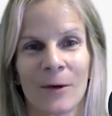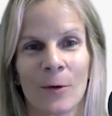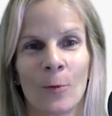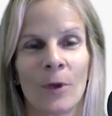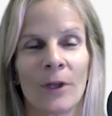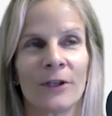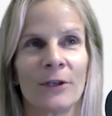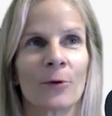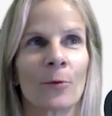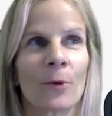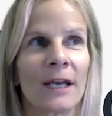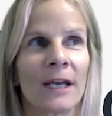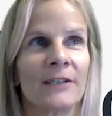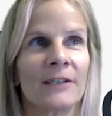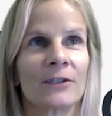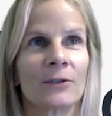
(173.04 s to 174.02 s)
Well, you're right.
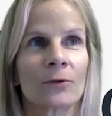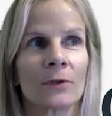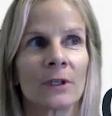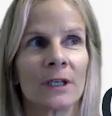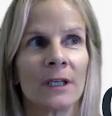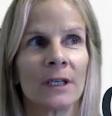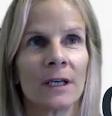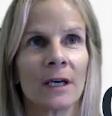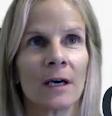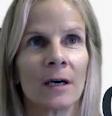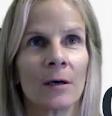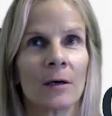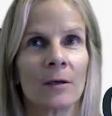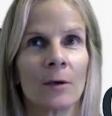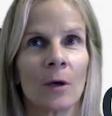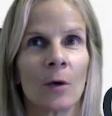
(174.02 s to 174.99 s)
It certainly,
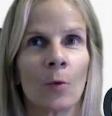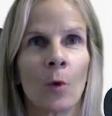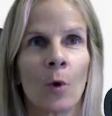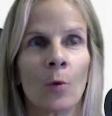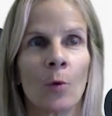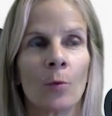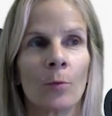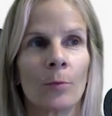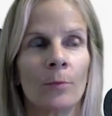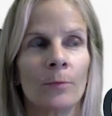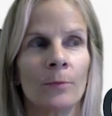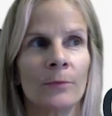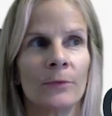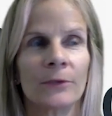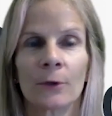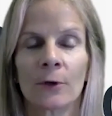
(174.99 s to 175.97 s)
it won't
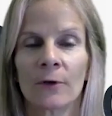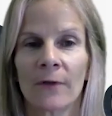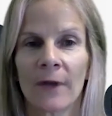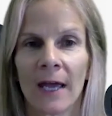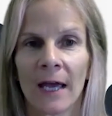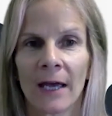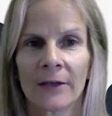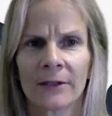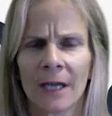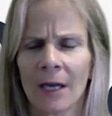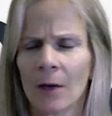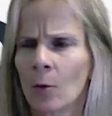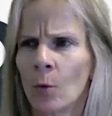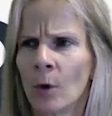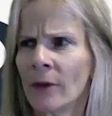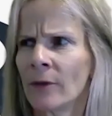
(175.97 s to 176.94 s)
serve as like,
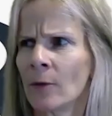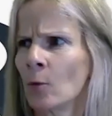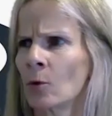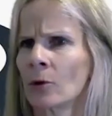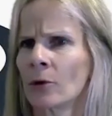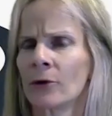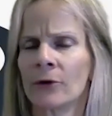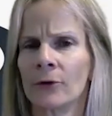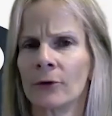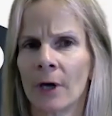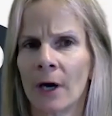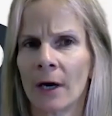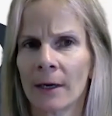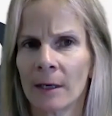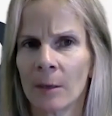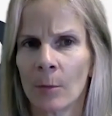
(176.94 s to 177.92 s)
what in the world are you
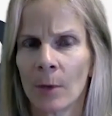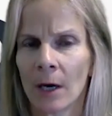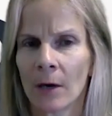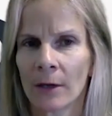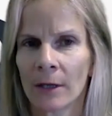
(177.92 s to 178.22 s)
talking about?